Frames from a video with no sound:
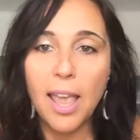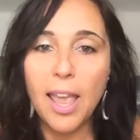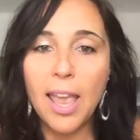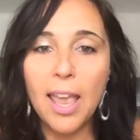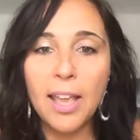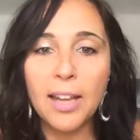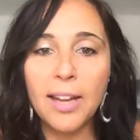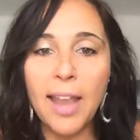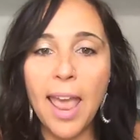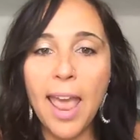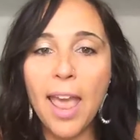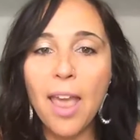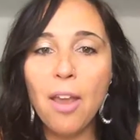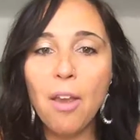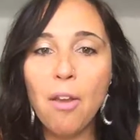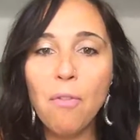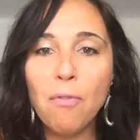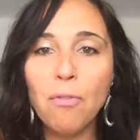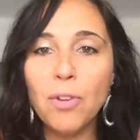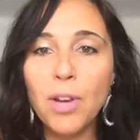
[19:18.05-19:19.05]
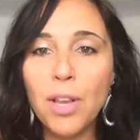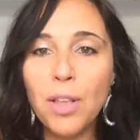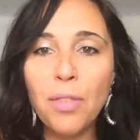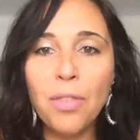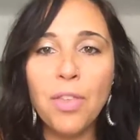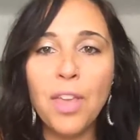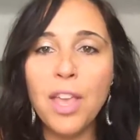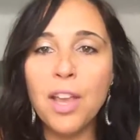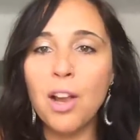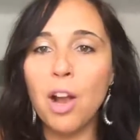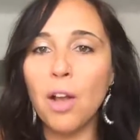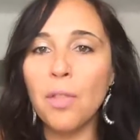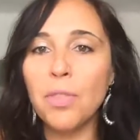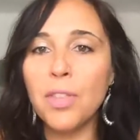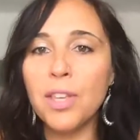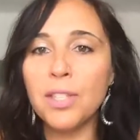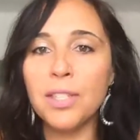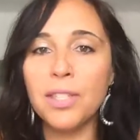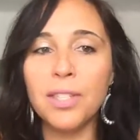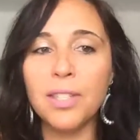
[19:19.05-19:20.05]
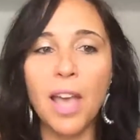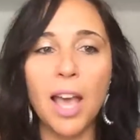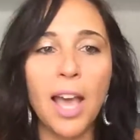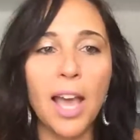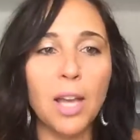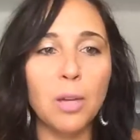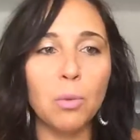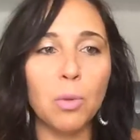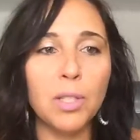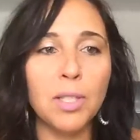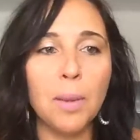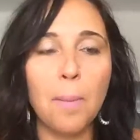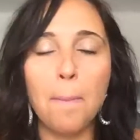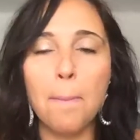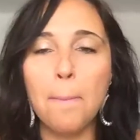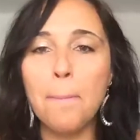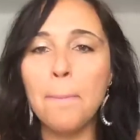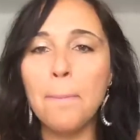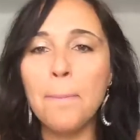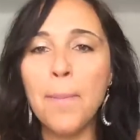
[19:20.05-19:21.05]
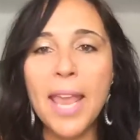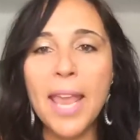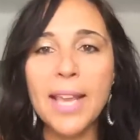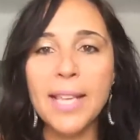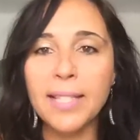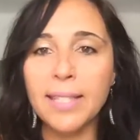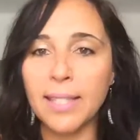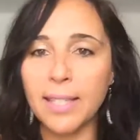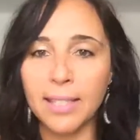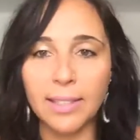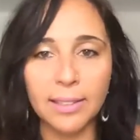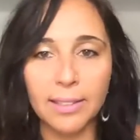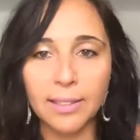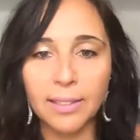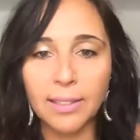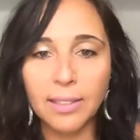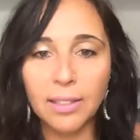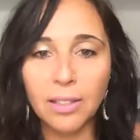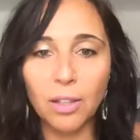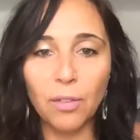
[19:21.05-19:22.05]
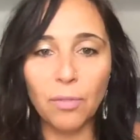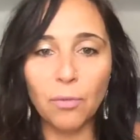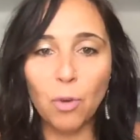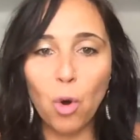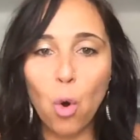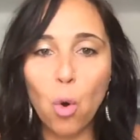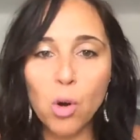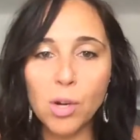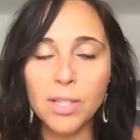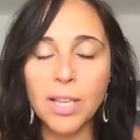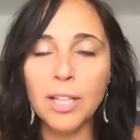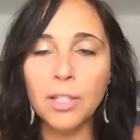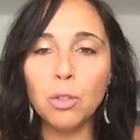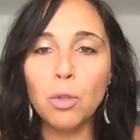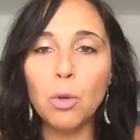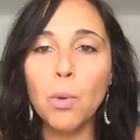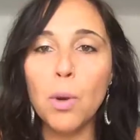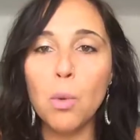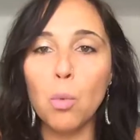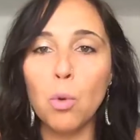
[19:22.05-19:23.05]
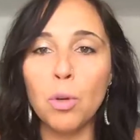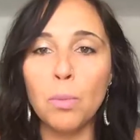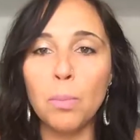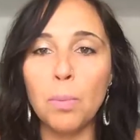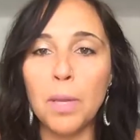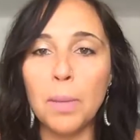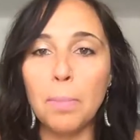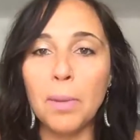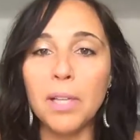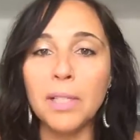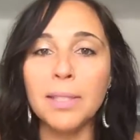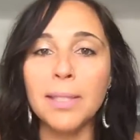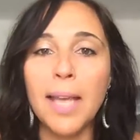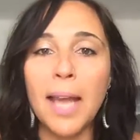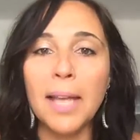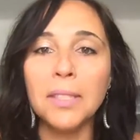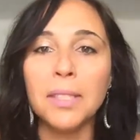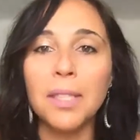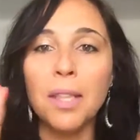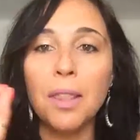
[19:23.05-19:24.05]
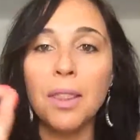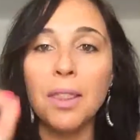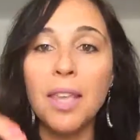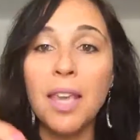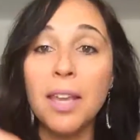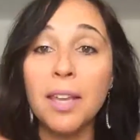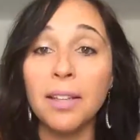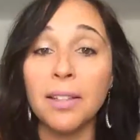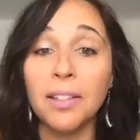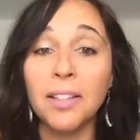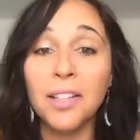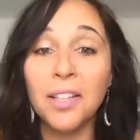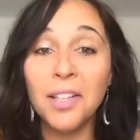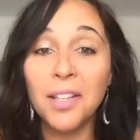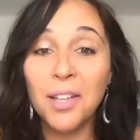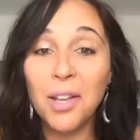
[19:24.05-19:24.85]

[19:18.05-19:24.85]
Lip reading: And everything on this side was amazing. Of course, I knew it would be, because that's the thing.